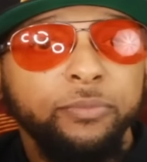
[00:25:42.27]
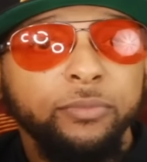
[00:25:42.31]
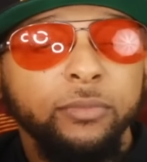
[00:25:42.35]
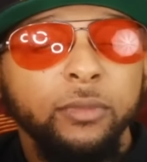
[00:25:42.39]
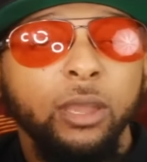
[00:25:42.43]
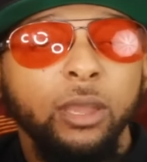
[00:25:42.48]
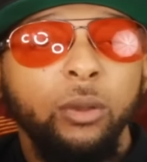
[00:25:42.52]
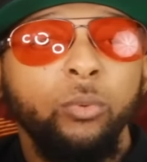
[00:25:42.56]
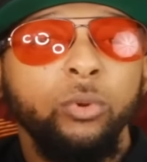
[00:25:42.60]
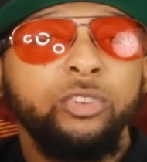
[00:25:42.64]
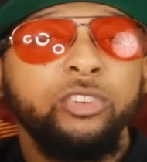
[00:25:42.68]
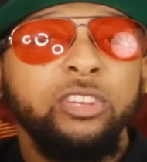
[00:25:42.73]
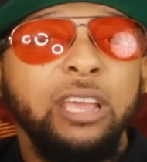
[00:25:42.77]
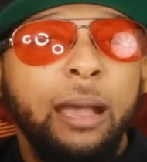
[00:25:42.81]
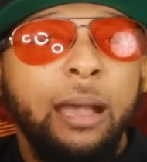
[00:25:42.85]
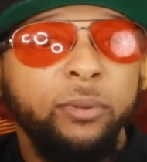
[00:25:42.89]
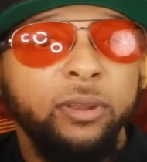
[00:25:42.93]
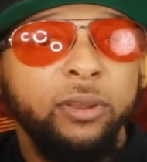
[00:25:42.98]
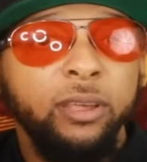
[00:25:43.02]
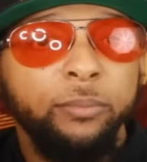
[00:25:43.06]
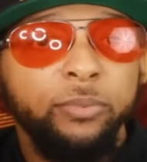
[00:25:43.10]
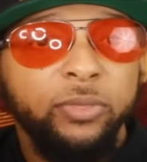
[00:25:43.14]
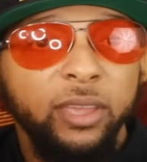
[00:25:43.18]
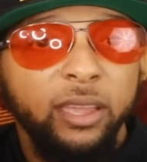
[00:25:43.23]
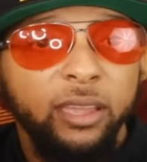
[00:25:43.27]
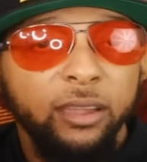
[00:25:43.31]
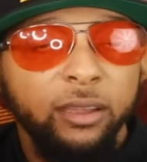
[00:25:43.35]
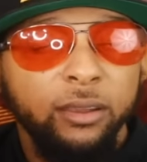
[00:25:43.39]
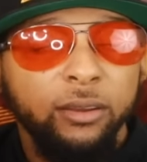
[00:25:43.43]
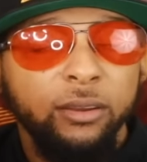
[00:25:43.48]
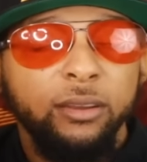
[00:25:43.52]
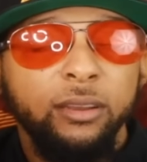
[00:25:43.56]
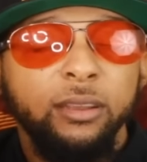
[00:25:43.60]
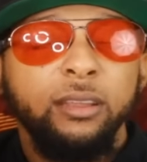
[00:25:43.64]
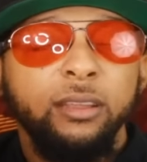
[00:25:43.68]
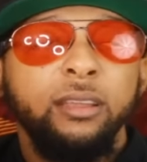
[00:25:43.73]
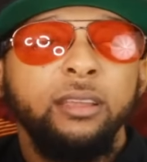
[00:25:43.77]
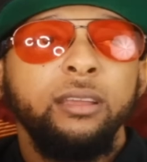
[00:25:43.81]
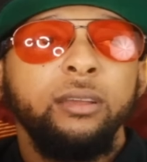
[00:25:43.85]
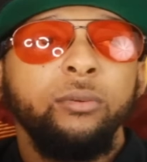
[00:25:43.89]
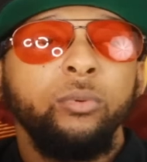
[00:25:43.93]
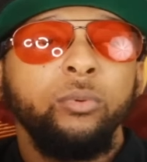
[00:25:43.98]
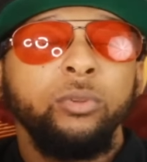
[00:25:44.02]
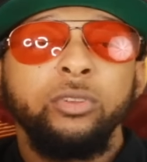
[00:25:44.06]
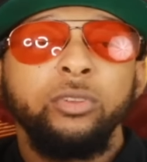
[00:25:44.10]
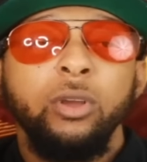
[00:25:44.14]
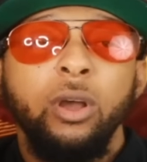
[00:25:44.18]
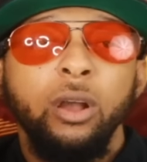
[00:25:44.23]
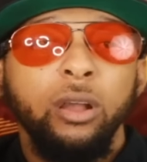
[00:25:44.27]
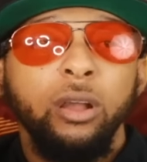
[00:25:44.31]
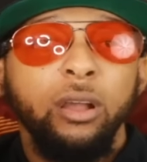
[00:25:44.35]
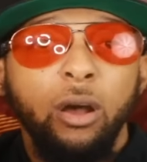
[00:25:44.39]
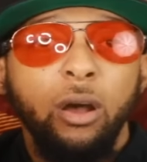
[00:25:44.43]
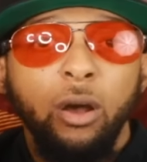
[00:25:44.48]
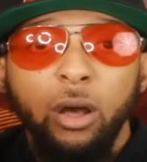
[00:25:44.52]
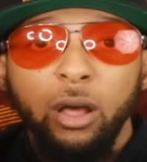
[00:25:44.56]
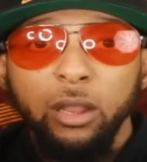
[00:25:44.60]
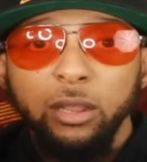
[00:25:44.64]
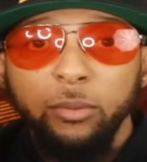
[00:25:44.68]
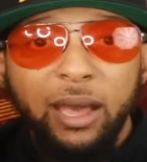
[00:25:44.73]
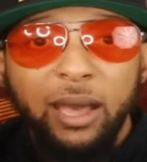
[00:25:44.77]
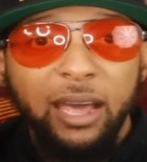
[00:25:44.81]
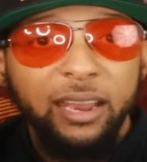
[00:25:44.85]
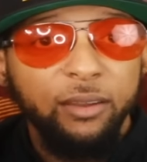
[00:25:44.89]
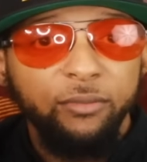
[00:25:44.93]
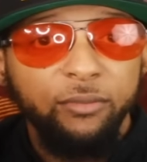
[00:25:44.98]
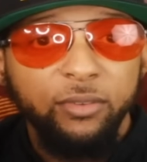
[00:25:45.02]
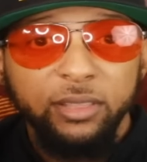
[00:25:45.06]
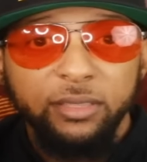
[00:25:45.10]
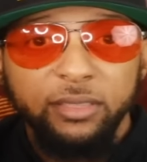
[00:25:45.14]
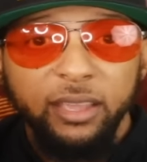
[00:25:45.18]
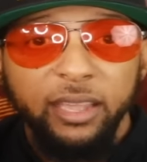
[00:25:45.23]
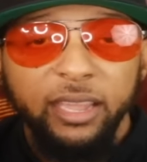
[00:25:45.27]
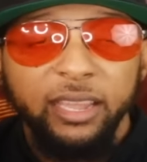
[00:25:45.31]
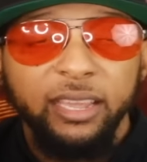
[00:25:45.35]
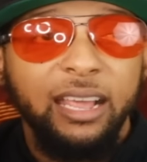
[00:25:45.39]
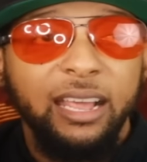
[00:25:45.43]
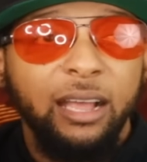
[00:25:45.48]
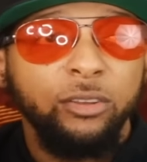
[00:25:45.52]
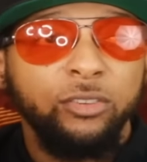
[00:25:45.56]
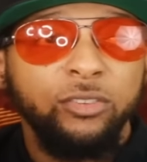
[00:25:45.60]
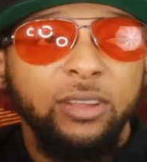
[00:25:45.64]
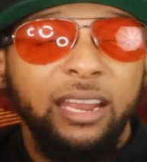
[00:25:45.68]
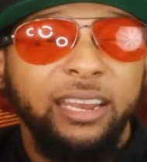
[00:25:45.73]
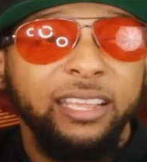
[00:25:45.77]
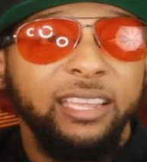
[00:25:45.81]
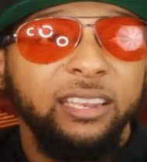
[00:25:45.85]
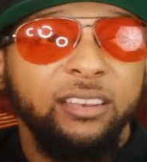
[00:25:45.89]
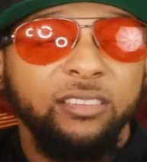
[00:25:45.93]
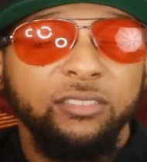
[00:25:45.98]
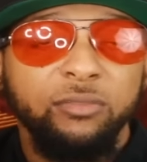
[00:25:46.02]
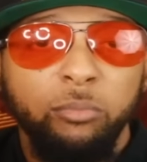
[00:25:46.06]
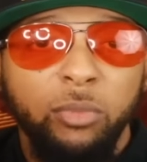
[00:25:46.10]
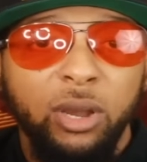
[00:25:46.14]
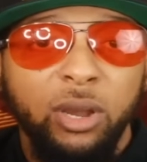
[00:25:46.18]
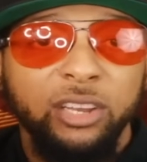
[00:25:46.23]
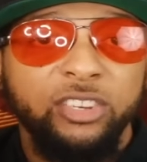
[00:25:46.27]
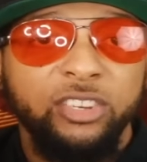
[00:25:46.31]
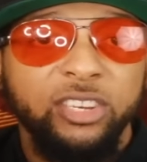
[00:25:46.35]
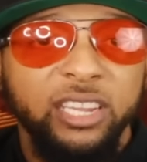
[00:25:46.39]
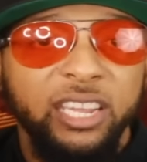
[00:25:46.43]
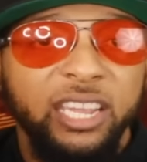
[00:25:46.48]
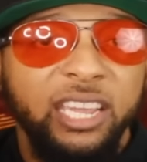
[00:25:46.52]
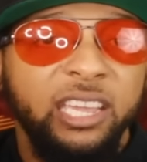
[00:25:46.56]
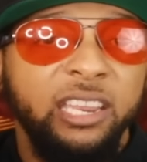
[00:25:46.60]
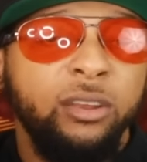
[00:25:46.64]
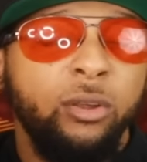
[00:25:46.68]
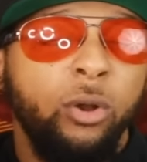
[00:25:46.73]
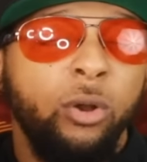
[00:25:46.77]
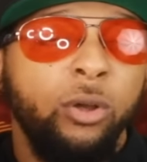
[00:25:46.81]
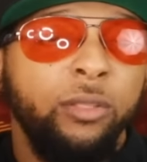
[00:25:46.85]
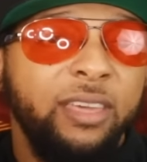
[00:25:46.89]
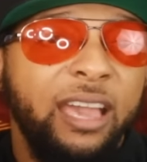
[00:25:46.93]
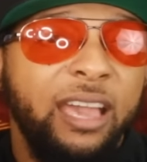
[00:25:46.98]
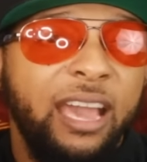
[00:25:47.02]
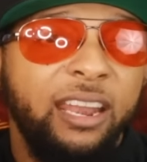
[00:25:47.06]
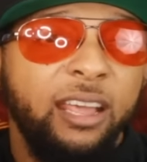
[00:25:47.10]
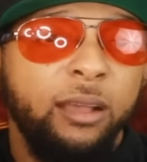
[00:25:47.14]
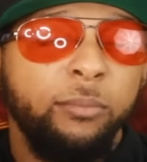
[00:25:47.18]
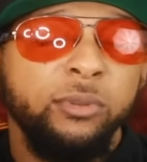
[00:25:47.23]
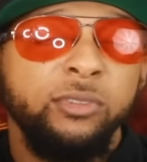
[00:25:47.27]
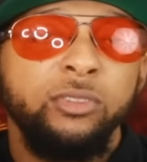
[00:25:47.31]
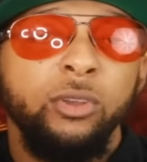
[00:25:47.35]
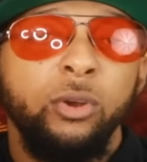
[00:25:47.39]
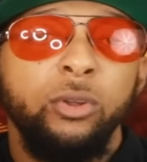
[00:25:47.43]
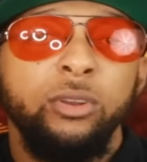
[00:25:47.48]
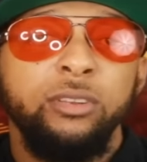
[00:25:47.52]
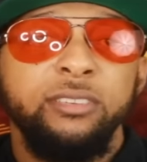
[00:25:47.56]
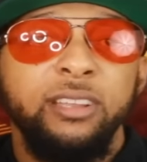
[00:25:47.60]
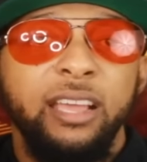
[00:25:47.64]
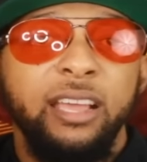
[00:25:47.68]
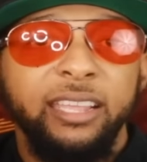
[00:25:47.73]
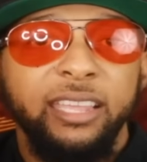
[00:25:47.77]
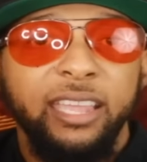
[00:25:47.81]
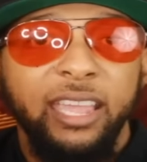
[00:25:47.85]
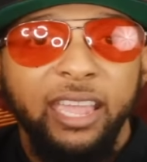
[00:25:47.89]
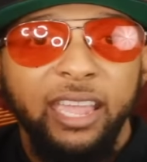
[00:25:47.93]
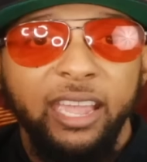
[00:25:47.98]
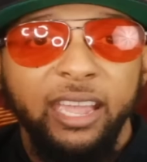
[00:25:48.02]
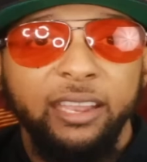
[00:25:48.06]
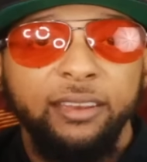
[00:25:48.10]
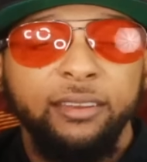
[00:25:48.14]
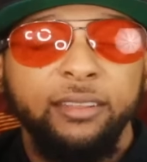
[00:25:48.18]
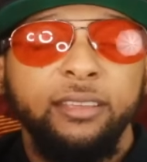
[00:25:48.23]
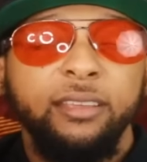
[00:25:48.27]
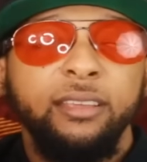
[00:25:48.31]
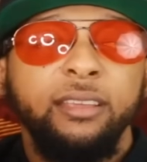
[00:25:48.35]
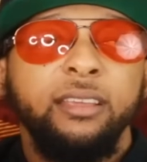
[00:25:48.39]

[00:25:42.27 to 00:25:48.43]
and we'll chop it up there, and we'll talk all about everything, and I'll try to get as much in on that episode as I can.